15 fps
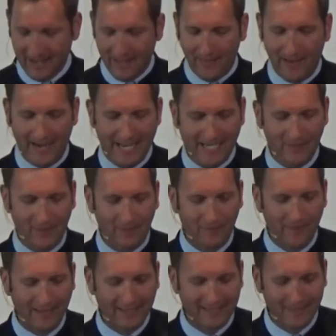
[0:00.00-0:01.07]
that he can
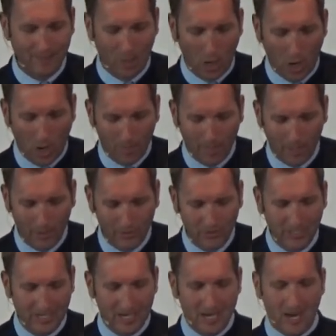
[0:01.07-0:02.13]
reflect them almost
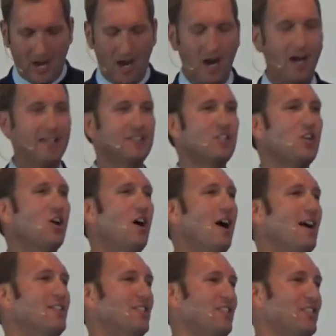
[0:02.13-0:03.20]

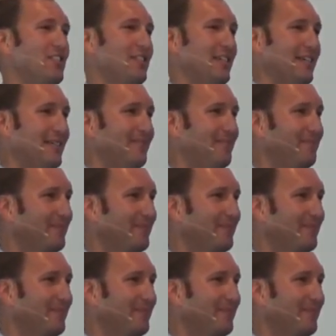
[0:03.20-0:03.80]
unconsciously."